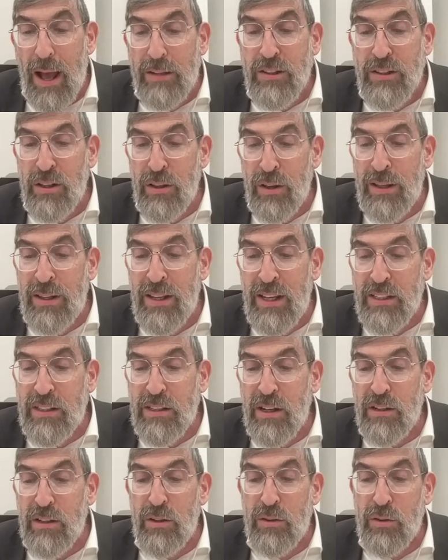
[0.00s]
Atchalei
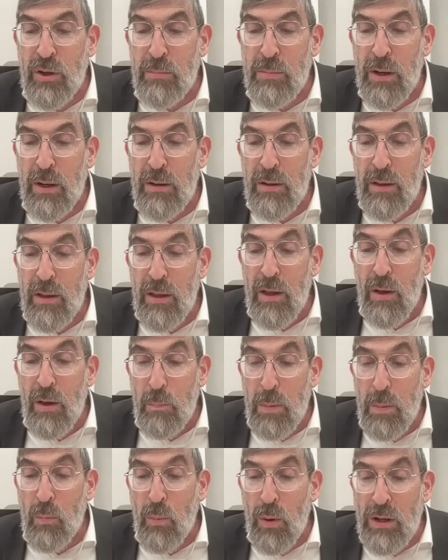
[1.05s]
niskak letuma.
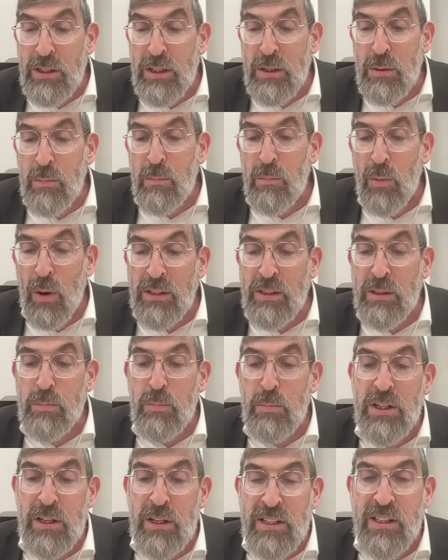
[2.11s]
But once
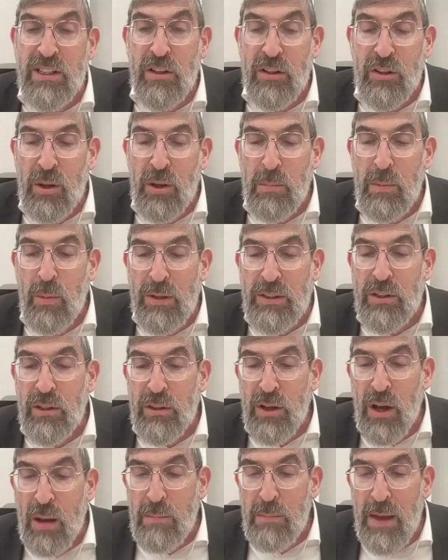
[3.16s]
mishniskak letuma, once
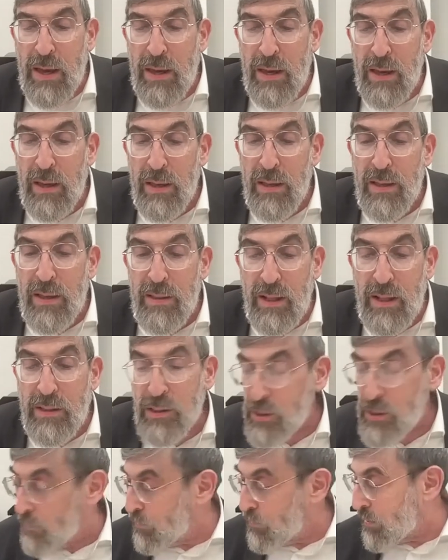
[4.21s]
you're tameh, then
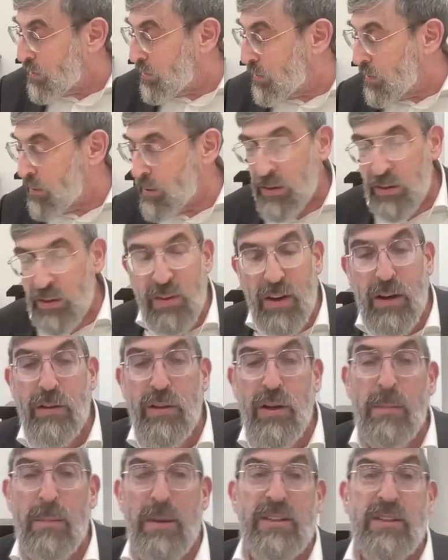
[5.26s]
sapik
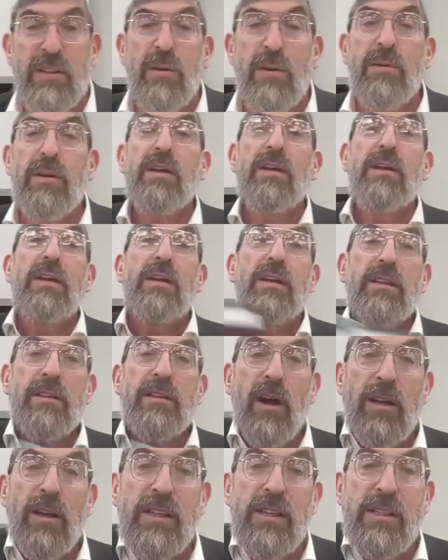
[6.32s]
tzveke tameh. So,
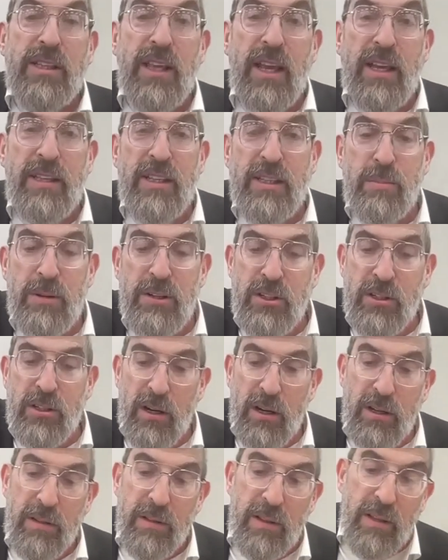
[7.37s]
to understand this
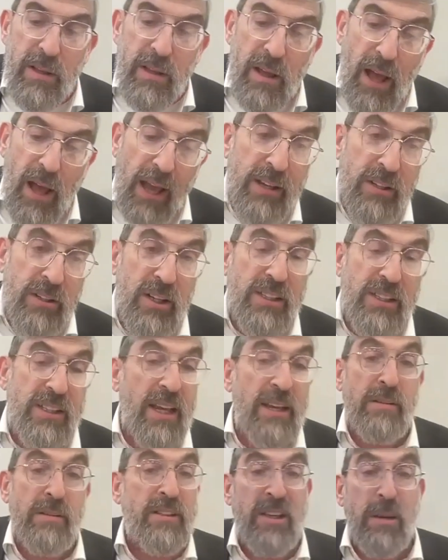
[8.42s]
Mishnah, I could just
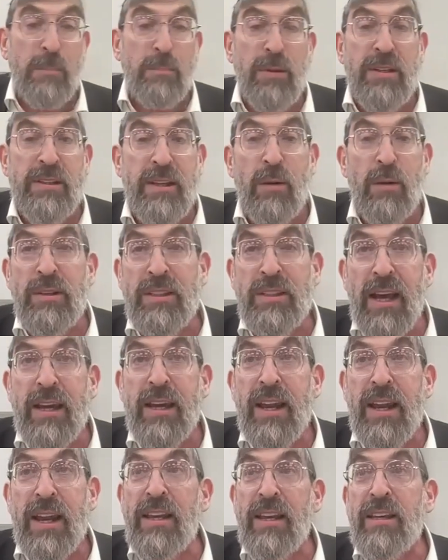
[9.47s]
simply say 1
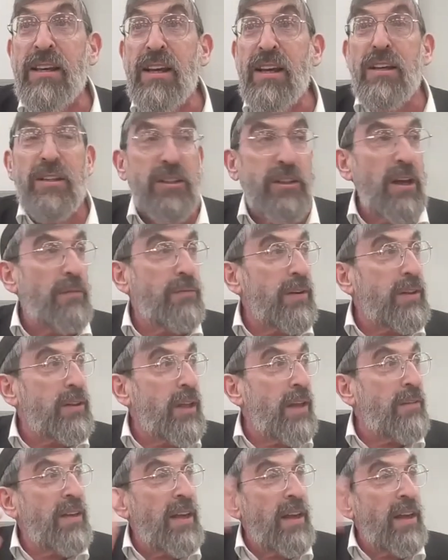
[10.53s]
second. Any suffix,
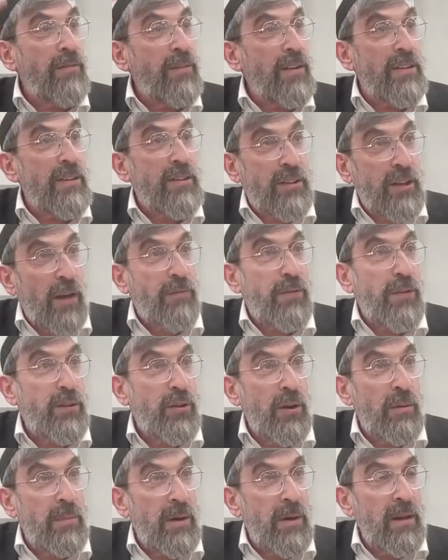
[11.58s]
if you're suffix
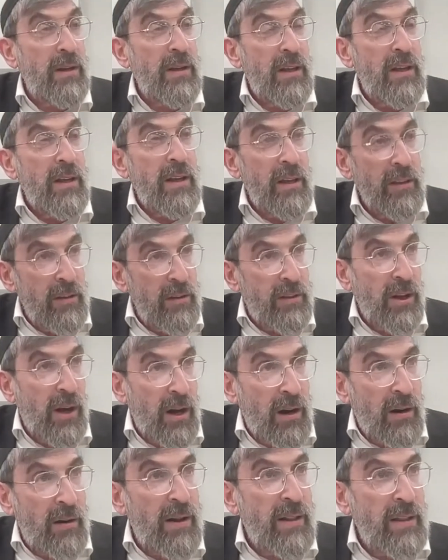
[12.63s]
tuma, you're
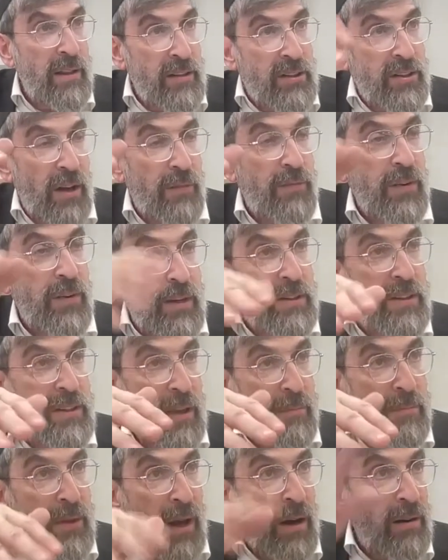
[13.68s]
tar, and the suffix you're
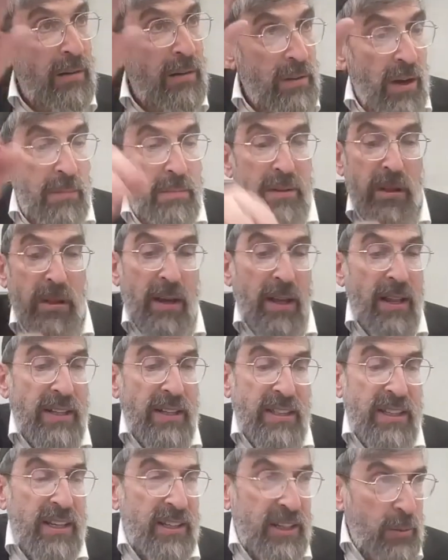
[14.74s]
staying tar. Okay,
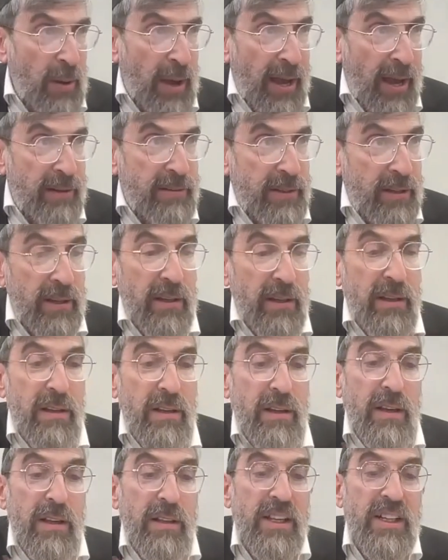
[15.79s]
that's the easy way out.
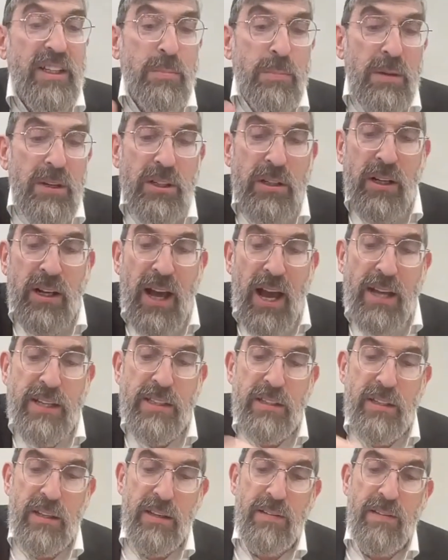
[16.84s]
This Mishnah,
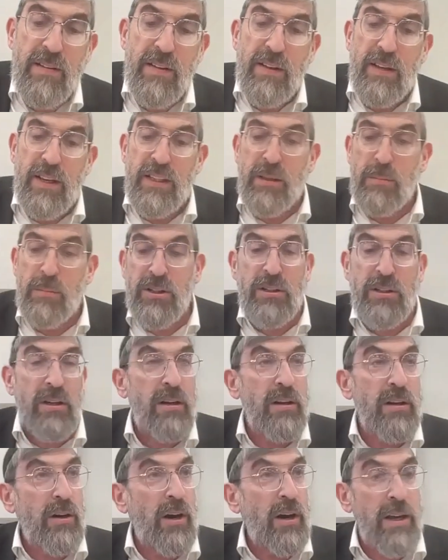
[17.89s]
guys, is a Mishnah
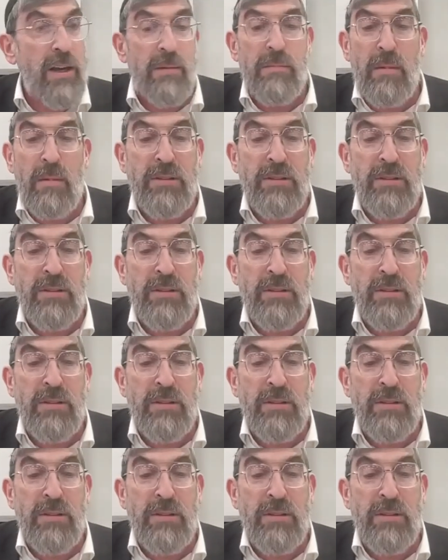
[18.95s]
in the Goyim.